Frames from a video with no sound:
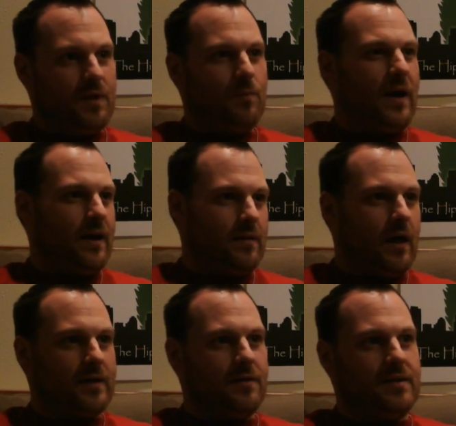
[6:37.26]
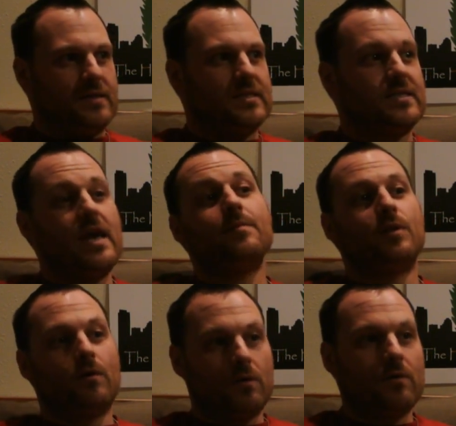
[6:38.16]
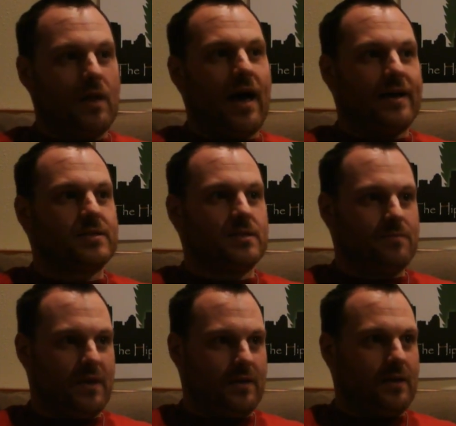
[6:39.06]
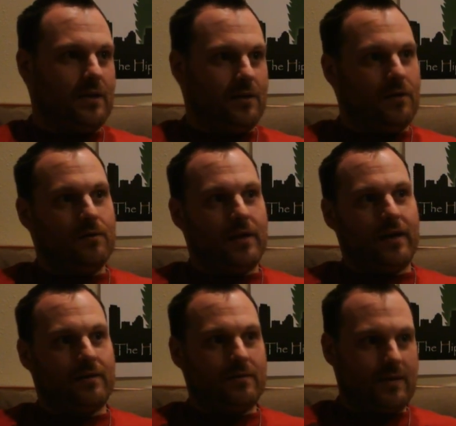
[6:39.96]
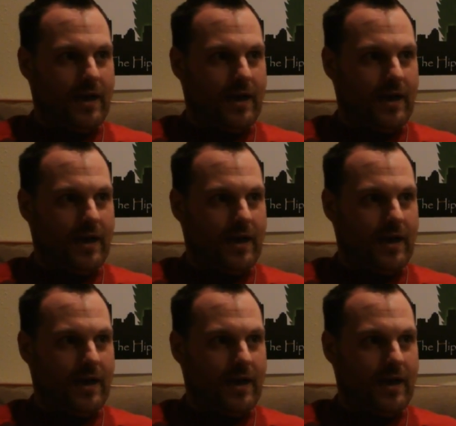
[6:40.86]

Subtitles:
They'll buy a lot of the same local glass, meaning, you know, like,